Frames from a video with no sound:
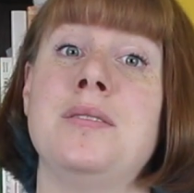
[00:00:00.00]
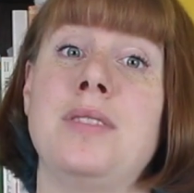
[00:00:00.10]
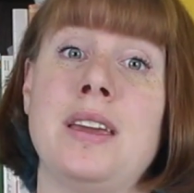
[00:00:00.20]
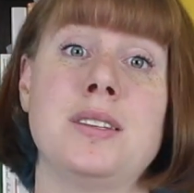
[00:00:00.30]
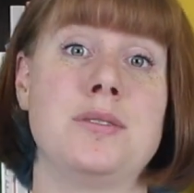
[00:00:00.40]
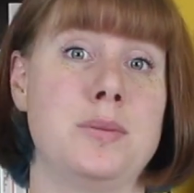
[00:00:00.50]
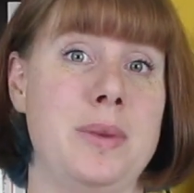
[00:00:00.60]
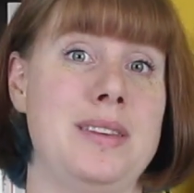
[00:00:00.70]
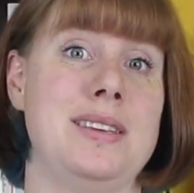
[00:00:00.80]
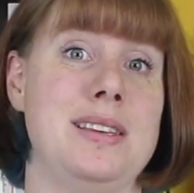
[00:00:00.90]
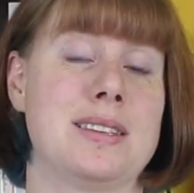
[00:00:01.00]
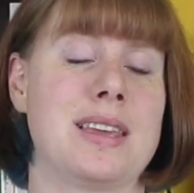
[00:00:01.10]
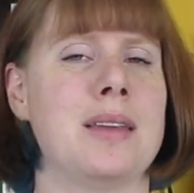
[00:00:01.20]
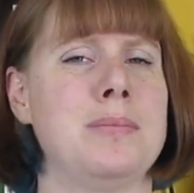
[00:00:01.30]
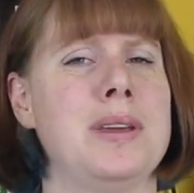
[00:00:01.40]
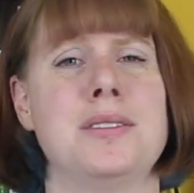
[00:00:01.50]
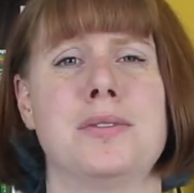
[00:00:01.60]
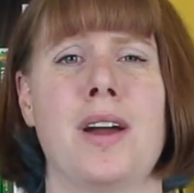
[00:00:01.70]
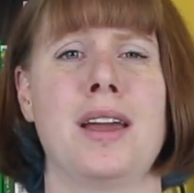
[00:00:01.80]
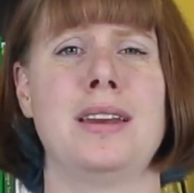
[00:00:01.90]
invasive species can be
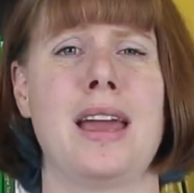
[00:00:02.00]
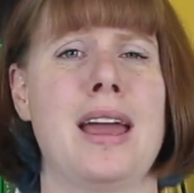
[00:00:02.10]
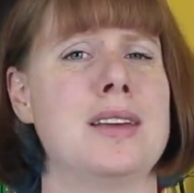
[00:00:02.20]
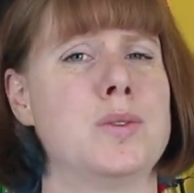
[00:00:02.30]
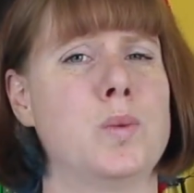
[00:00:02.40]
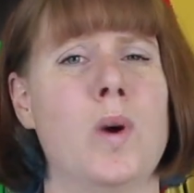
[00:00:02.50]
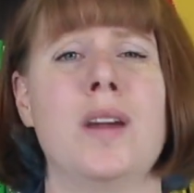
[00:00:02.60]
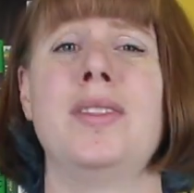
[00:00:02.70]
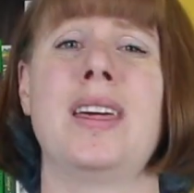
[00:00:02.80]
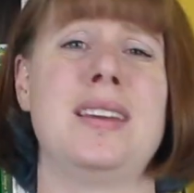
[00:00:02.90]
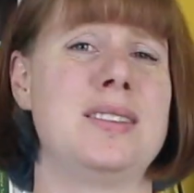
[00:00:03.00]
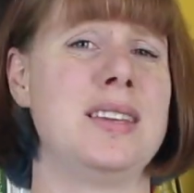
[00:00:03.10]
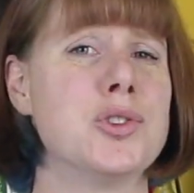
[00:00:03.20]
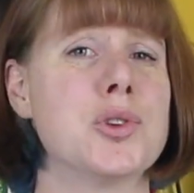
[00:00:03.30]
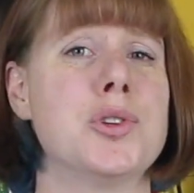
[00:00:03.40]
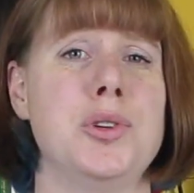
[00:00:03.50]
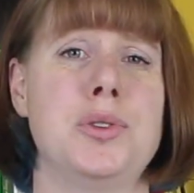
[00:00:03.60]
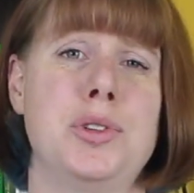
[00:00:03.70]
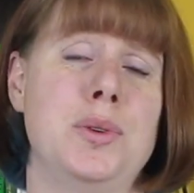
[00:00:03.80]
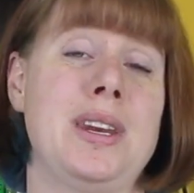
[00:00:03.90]
defined as one that is
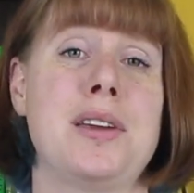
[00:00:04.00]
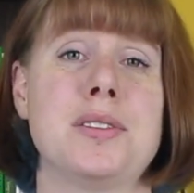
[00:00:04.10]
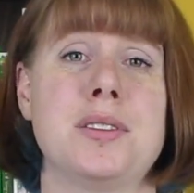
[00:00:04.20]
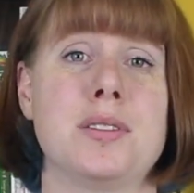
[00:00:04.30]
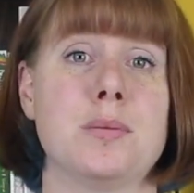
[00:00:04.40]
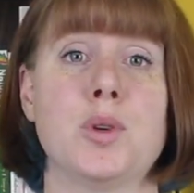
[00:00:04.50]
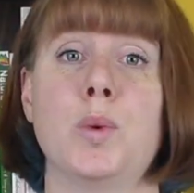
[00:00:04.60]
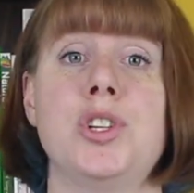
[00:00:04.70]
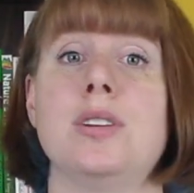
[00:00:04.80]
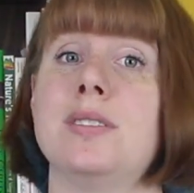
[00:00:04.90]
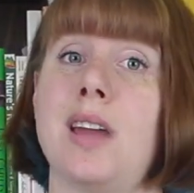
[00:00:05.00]
introduced to an ecosystem to which it is